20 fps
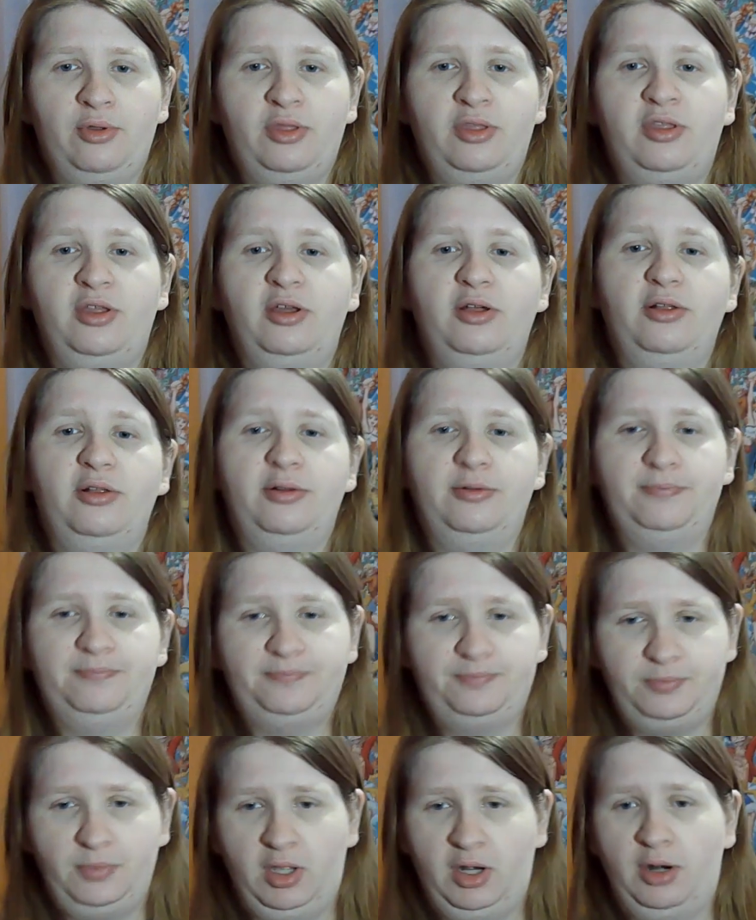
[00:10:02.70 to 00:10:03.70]
still,
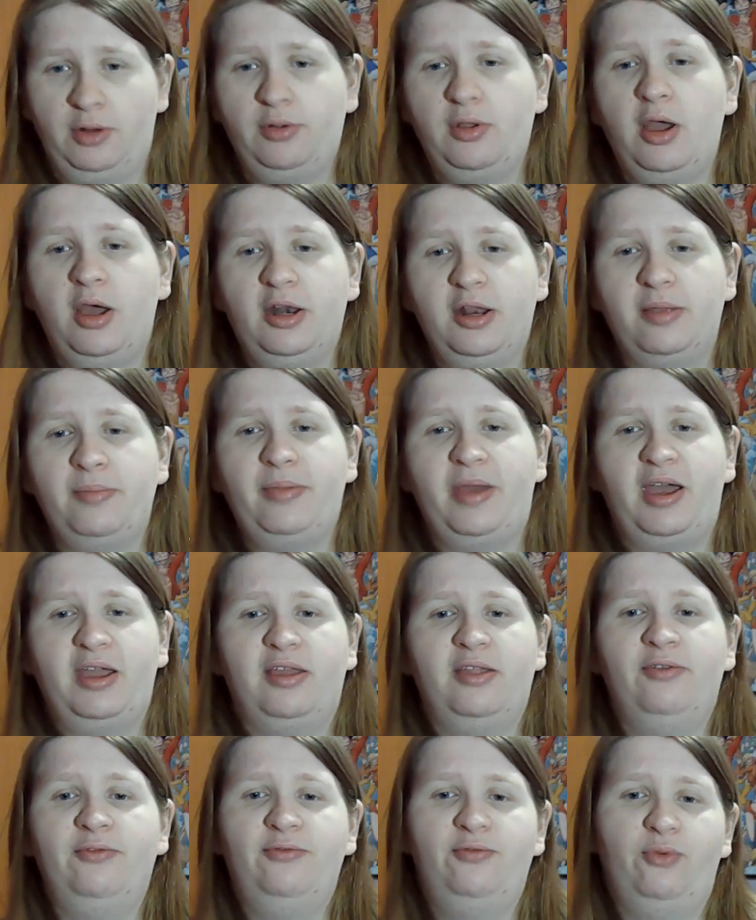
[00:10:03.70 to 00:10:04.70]
you know, cutting
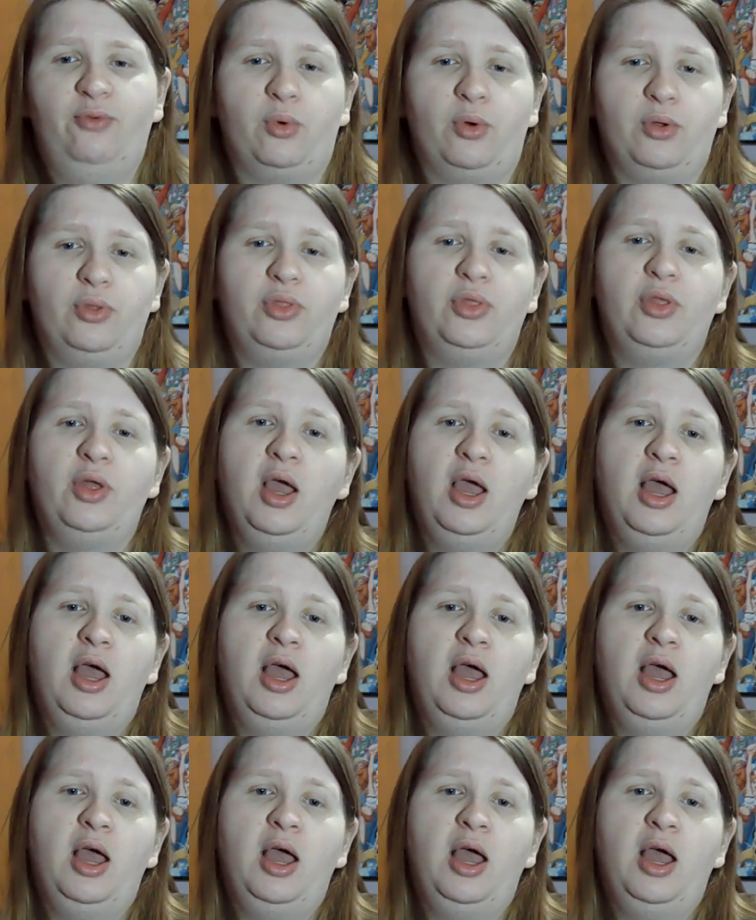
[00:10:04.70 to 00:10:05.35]
back and forth